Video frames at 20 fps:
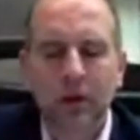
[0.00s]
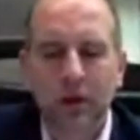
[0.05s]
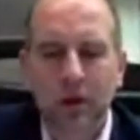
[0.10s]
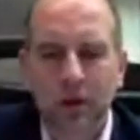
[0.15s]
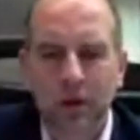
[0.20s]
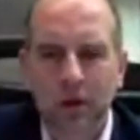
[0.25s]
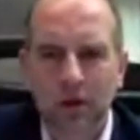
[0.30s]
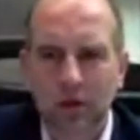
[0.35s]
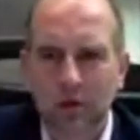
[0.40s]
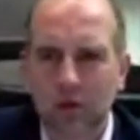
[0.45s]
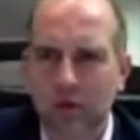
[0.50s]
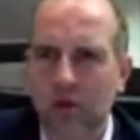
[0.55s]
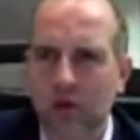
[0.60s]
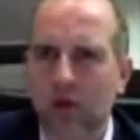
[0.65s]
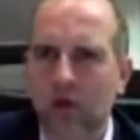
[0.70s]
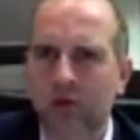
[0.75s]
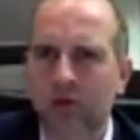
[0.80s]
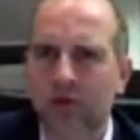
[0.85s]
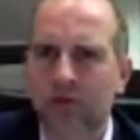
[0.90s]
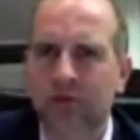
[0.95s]
I've gone
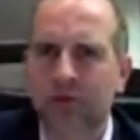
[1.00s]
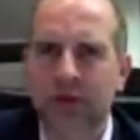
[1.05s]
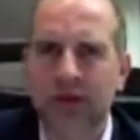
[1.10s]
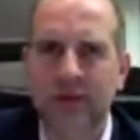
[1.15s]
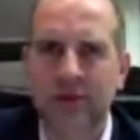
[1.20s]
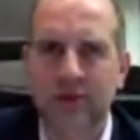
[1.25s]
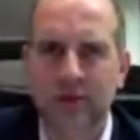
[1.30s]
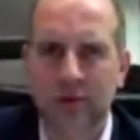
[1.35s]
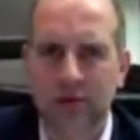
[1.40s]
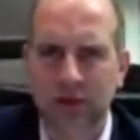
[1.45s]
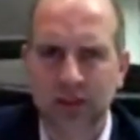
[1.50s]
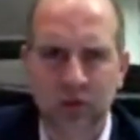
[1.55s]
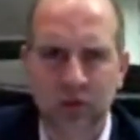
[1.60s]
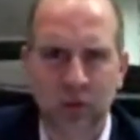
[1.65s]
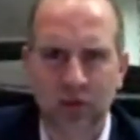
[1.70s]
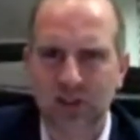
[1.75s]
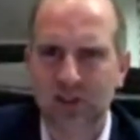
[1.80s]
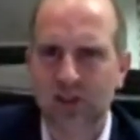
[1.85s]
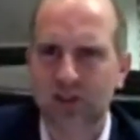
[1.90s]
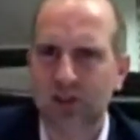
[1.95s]
off piste on this
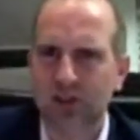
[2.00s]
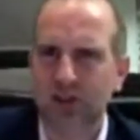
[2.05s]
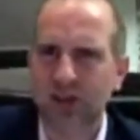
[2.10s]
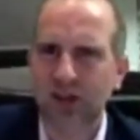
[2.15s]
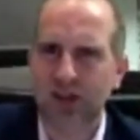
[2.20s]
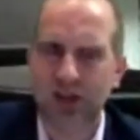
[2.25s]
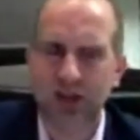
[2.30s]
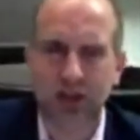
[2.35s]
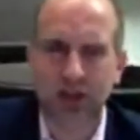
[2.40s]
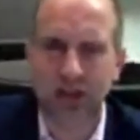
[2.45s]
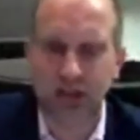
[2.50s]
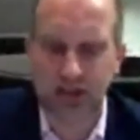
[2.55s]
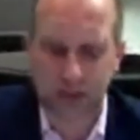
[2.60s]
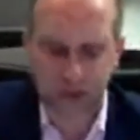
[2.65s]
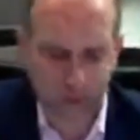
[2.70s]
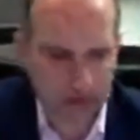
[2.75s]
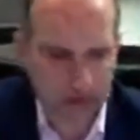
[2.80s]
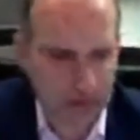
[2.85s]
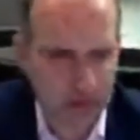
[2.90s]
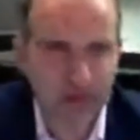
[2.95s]
question a bit here. I've
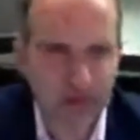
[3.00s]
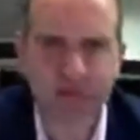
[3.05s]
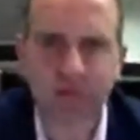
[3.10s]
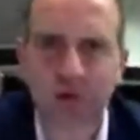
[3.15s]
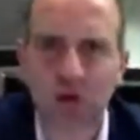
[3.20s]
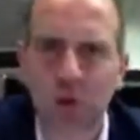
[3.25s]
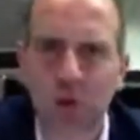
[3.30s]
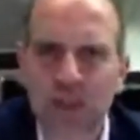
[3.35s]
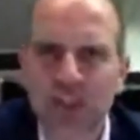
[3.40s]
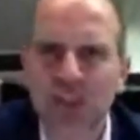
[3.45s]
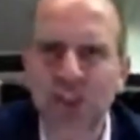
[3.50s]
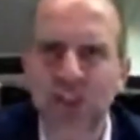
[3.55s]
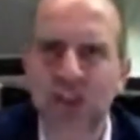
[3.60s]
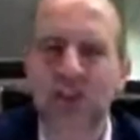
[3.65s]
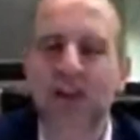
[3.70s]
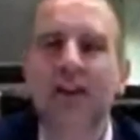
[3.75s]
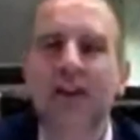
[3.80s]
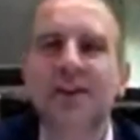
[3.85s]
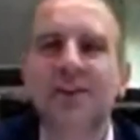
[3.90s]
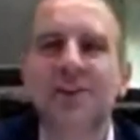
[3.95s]
answered a different question.